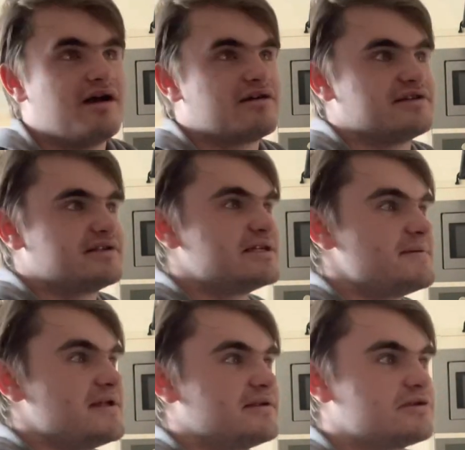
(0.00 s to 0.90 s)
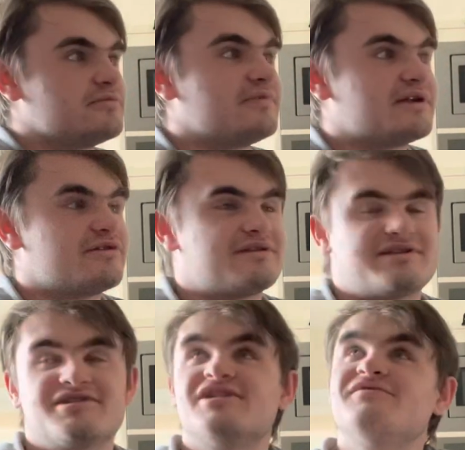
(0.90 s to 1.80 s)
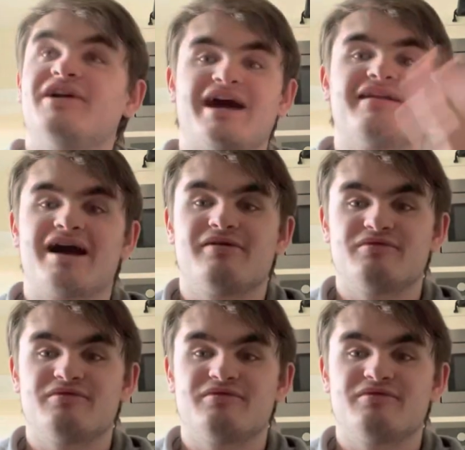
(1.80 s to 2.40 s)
But so far down and out,